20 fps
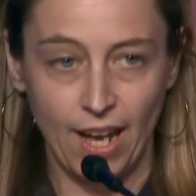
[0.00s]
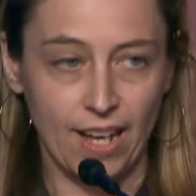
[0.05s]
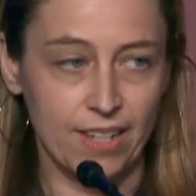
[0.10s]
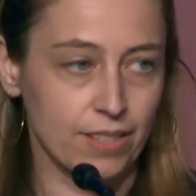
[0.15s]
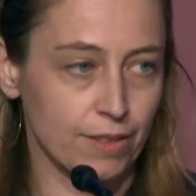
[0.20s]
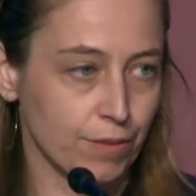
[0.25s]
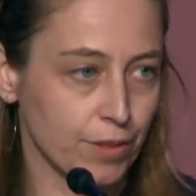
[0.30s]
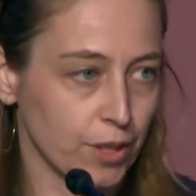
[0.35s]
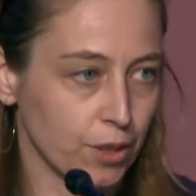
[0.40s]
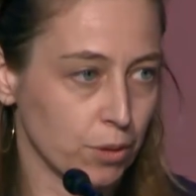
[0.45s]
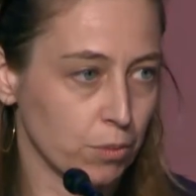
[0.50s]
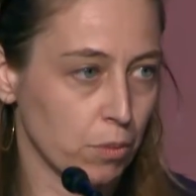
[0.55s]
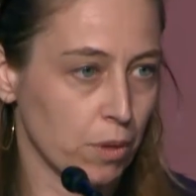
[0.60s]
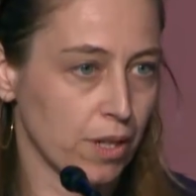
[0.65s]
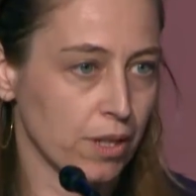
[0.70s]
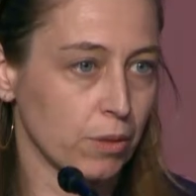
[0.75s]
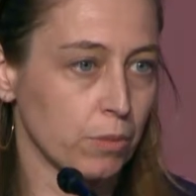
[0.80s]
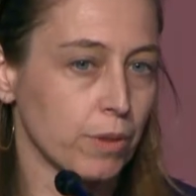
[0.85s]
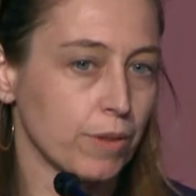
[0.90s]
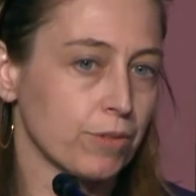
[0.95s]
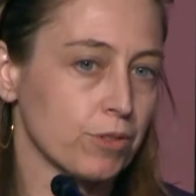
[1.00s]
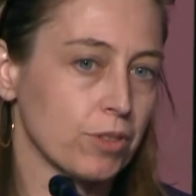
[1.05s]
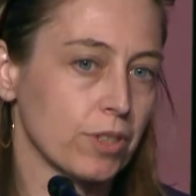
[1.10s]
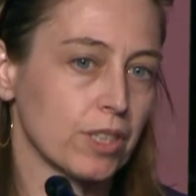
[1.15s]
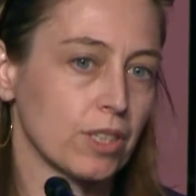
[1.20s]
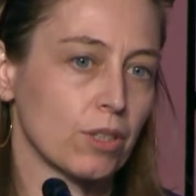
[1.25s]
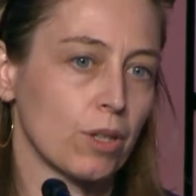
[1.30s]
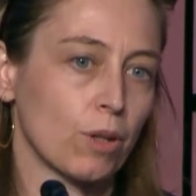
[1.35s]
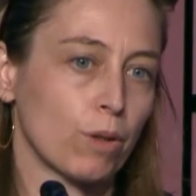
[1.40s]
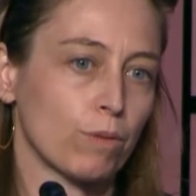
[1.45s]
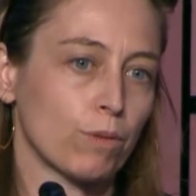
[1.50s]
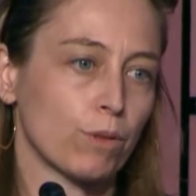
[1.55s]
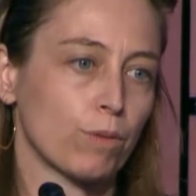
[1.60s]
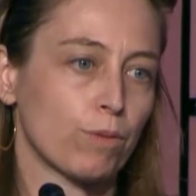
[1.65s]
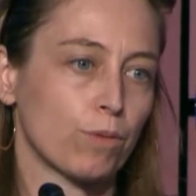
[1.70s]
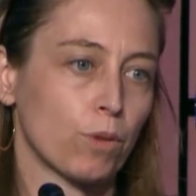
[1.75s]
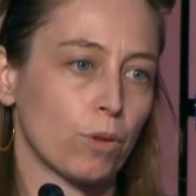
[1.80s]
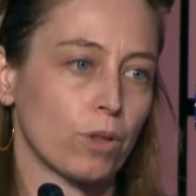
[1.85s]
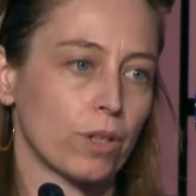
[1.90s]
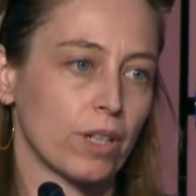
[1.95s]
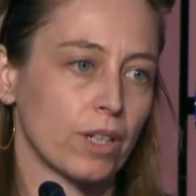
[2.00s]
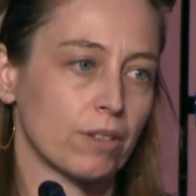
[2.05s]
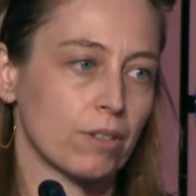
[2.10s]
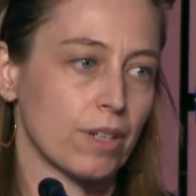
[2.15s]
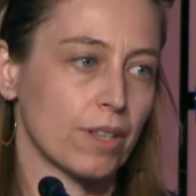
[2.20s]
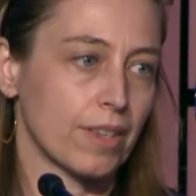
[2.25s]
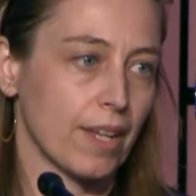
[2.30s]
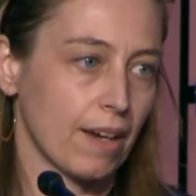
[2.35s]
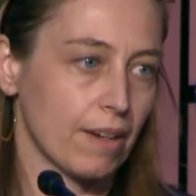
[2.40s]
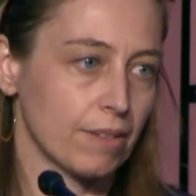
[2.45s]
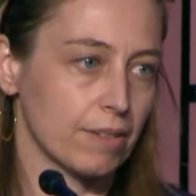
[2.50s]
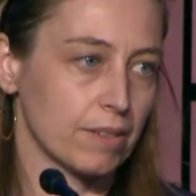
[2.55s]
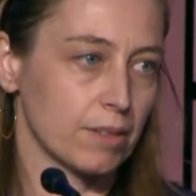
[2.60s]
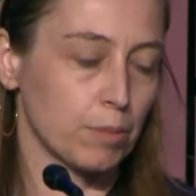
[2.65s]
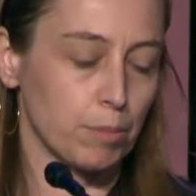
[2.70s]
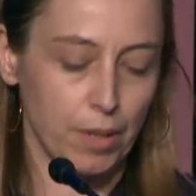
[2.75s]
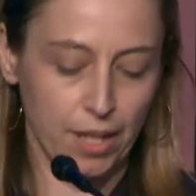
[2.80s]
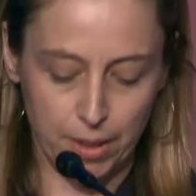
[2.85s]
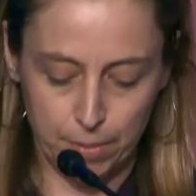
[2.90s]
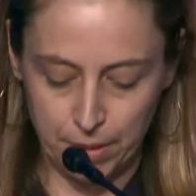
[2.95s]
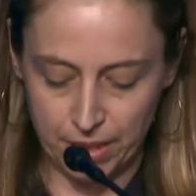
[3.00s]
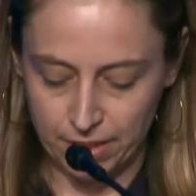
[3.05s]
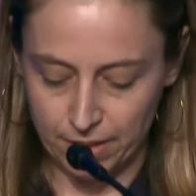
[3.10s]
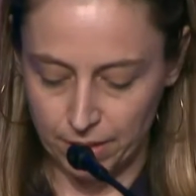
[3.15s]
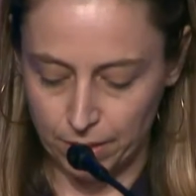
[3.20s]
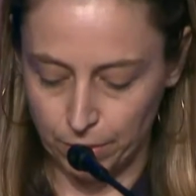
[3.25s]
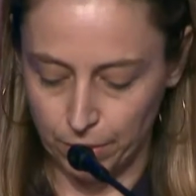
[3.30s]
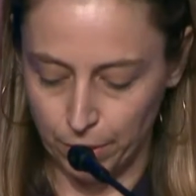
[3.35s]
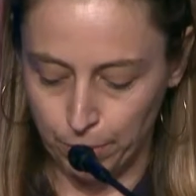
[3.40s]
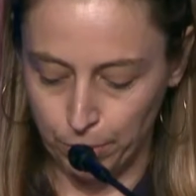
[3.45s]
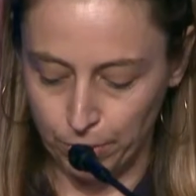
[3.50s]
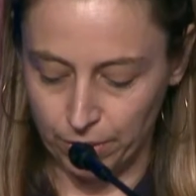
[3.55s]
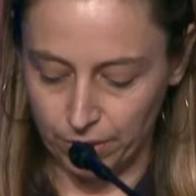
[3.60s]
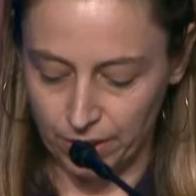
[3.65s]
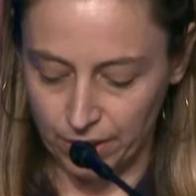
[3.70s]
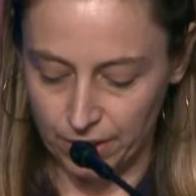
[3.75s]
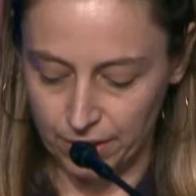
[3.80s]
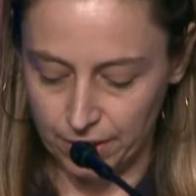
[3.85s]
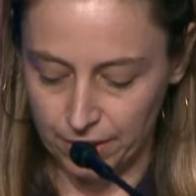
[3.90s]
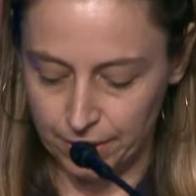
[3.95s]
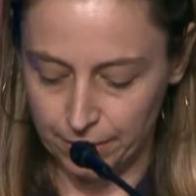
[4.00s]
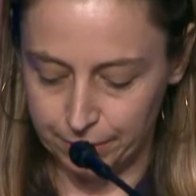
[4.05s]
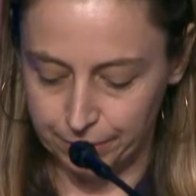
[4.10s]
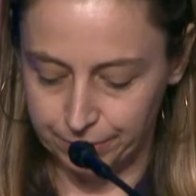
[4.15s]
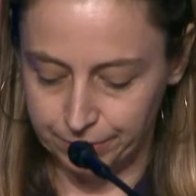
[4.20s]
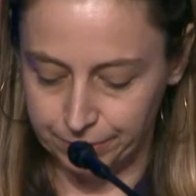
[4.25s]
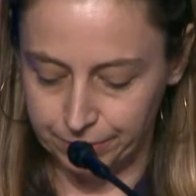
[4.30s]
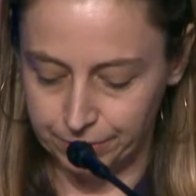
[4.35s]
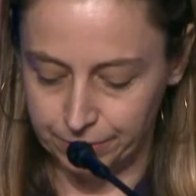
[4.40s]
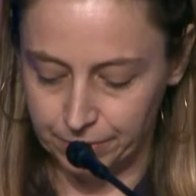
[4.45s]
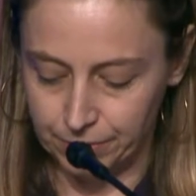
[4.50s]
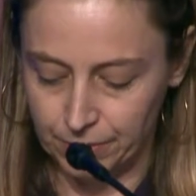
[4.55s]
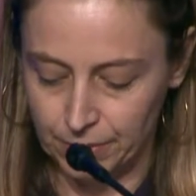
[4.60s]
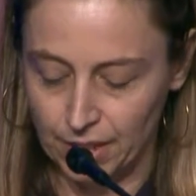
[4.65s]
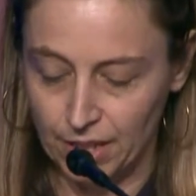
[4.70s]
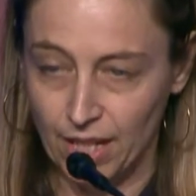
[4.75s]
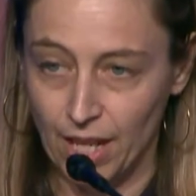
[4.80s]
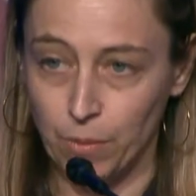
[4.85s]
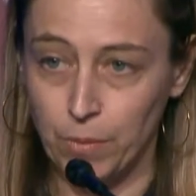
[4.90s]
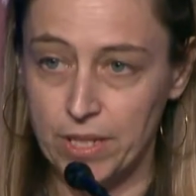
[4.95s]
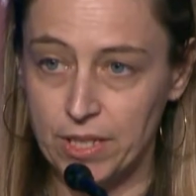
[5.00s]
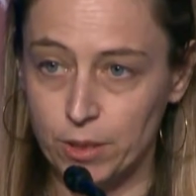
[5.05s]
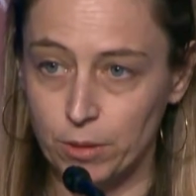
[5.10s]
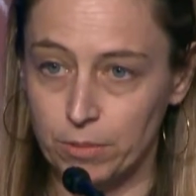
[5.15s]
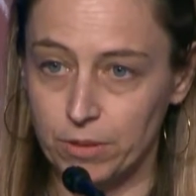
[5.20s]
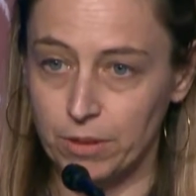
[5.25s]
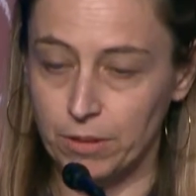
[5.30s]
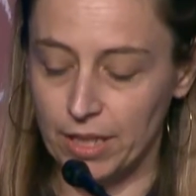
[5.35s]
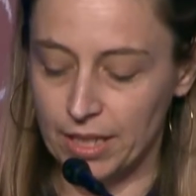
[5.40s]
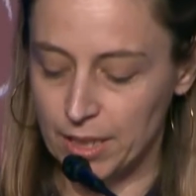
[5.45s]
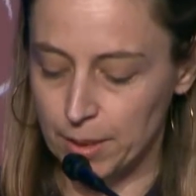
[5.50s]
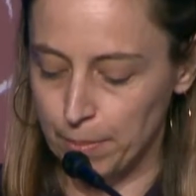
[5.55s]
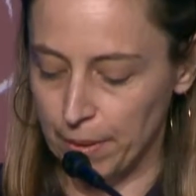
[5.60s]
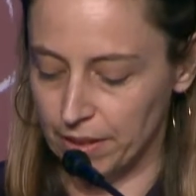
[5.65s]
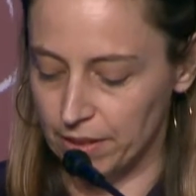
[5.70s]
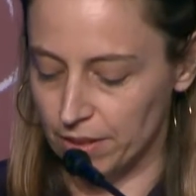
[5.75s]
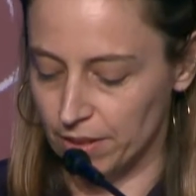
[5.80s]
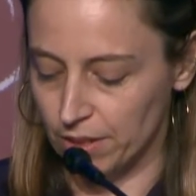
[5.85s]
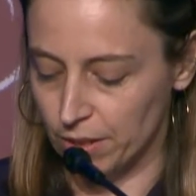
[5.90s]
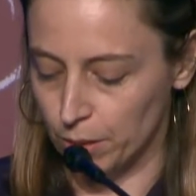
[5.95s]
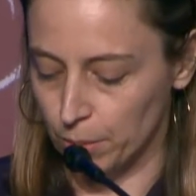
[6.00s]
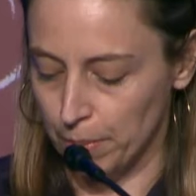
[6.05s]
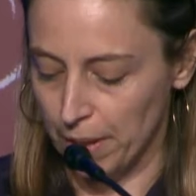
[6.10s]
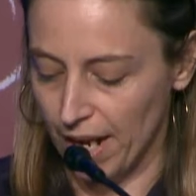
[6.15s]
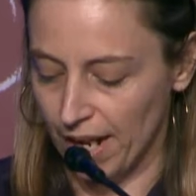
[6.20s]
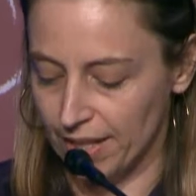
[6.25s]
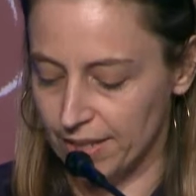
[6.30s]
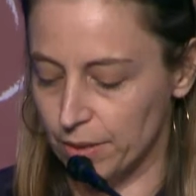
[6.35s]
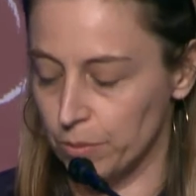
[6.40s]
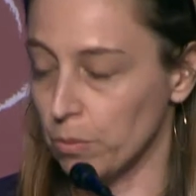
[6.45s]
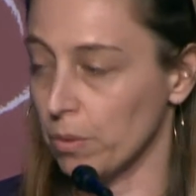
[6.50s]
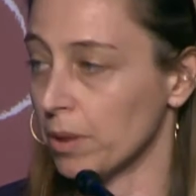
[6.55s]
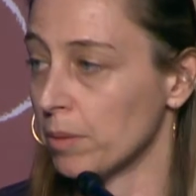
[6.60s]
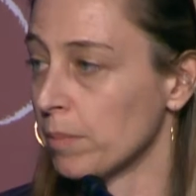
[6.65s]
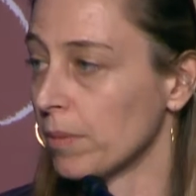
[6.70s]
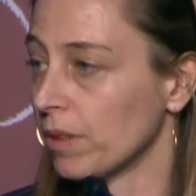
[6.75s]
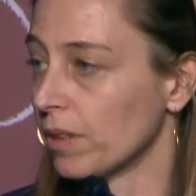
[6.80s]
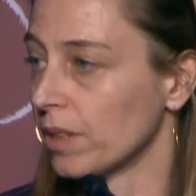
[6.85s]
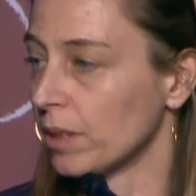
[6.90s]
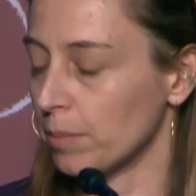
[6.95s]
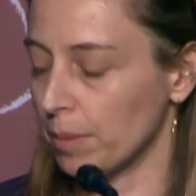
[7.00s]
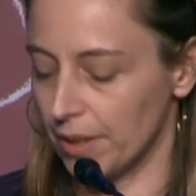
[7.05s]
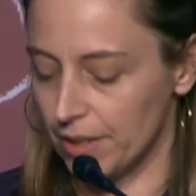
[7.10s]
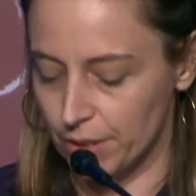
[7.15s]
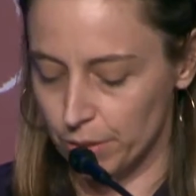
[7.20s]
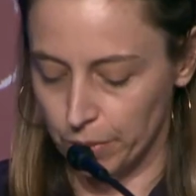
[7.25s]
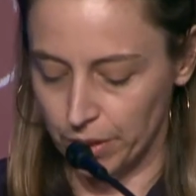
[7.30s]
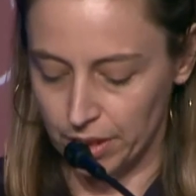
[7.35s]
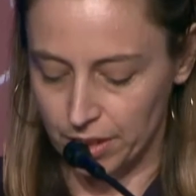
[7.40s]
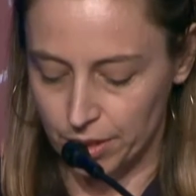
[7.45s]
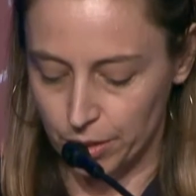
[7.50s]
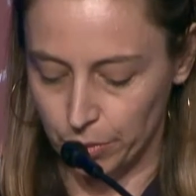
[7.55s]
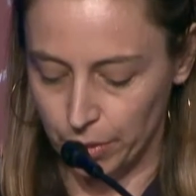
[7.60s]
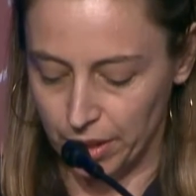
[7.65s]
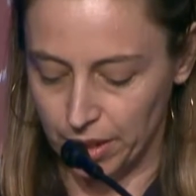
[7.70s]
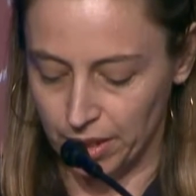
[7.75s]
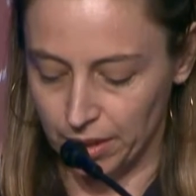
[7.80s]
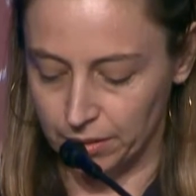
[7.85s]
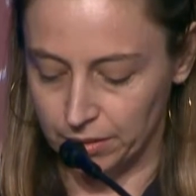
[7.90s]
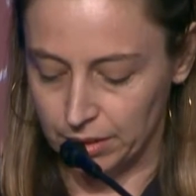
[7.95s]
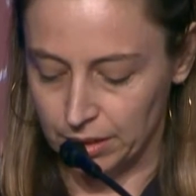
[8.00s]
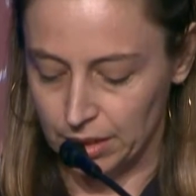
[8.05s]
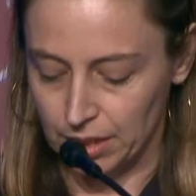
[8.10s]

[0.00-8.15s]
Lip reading: As of Q1, we've treated over 400,000 babies with Brilliance, and we expect to surpass 1 million by 2020.